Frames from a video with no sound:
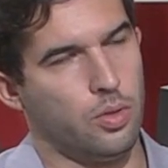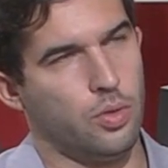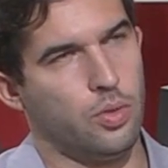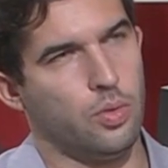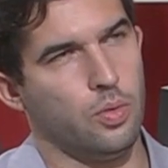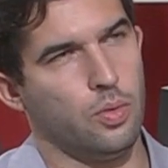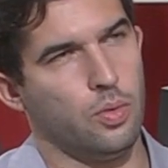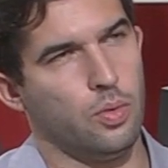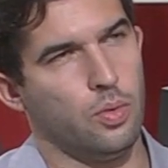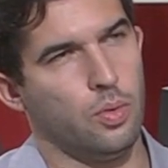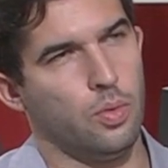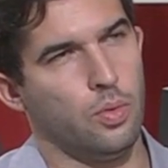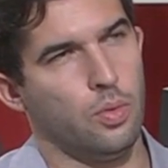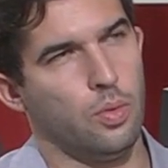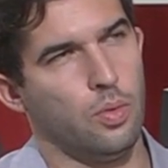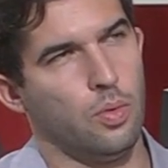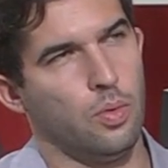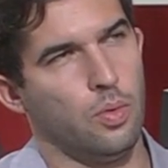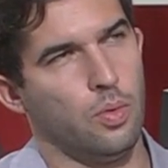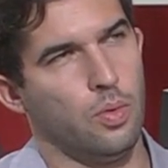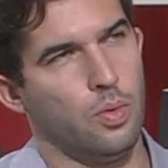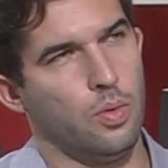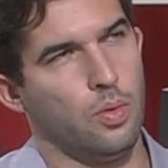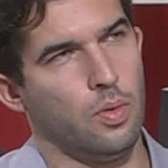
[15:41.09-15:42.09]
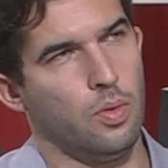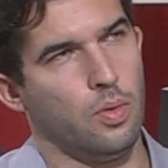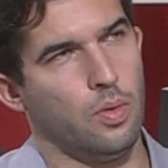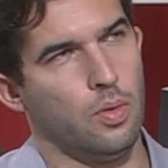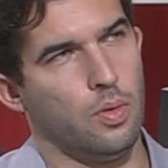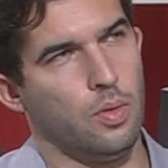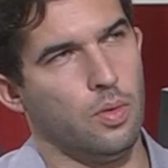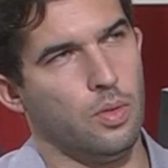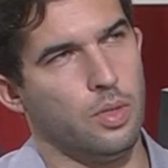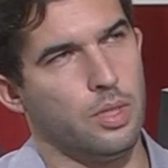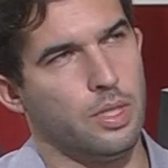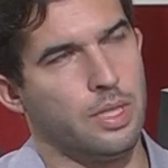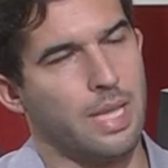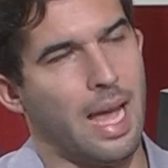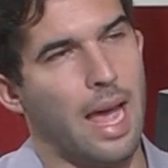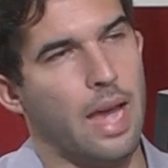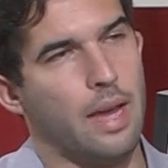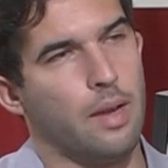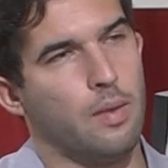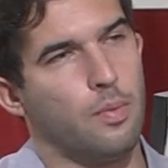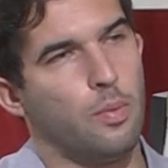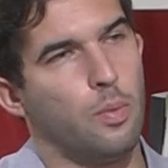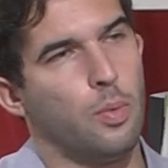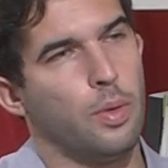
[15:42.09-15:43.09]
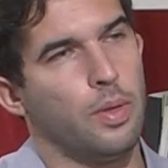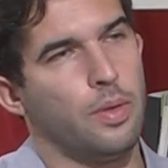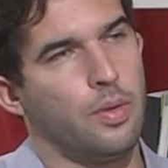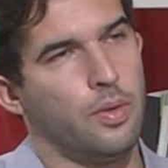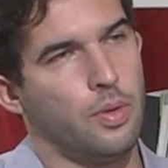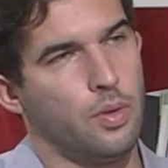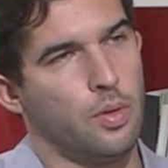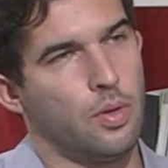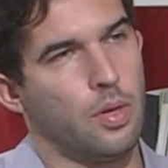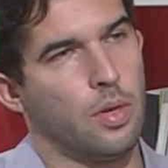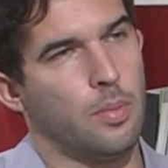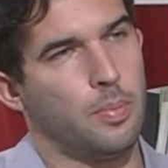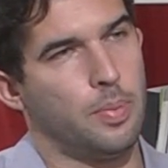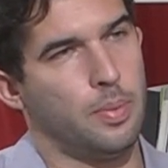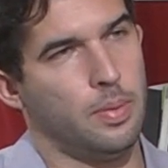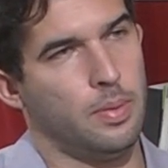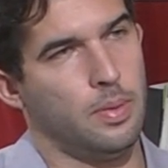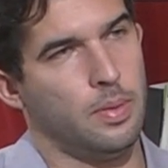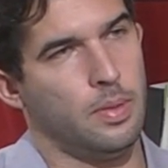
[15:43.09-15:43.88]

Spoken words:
to side with Europe,